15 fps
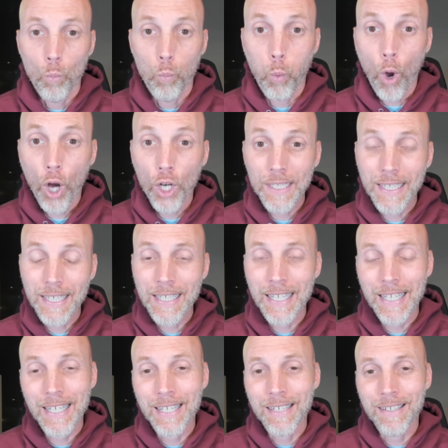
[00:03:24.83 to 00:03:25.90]
walking
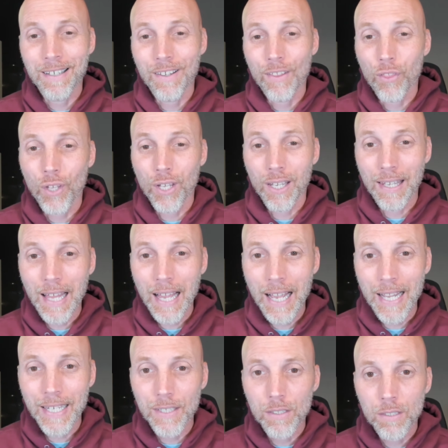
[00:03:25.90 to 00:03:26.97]
in the
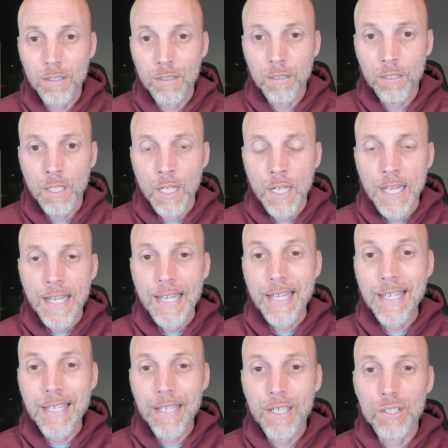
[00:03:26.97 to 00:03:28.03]
light,
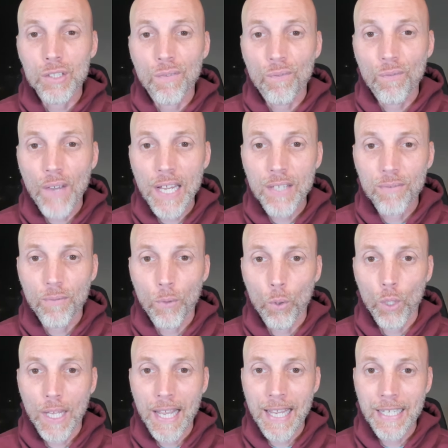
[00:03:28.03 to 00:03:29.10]
he is
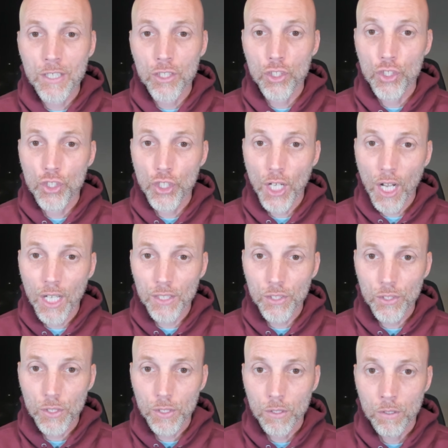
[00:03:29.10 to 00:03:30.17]
faithful and
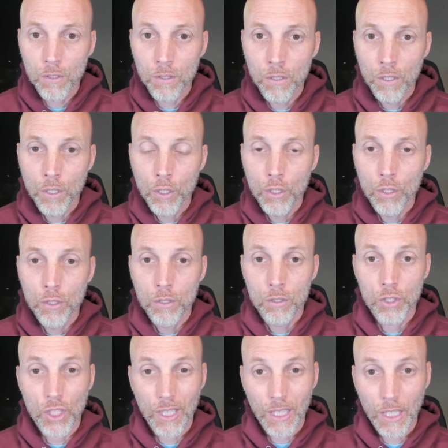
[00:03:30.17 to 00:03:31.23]
just
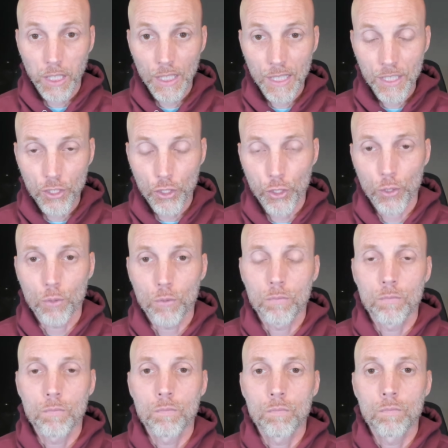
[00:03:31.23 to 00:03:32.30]
to cleanse you
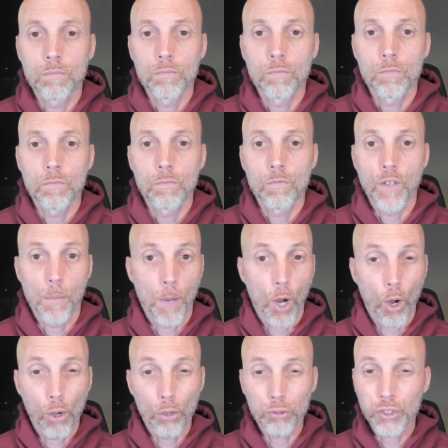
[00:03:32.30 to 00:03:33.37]
from
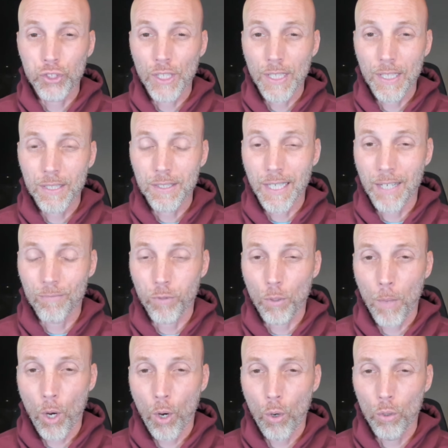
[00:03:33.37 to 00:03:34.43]
all sins and
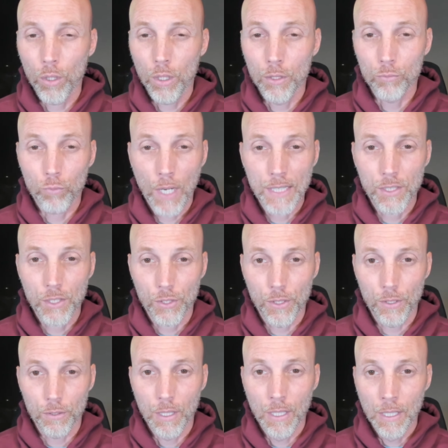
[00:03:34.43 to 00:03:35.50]
from all
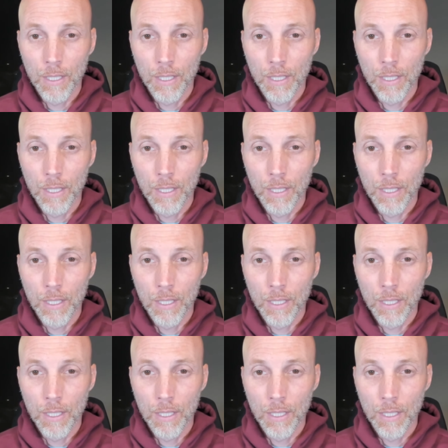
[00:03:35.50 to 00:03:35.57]
unrighteousness.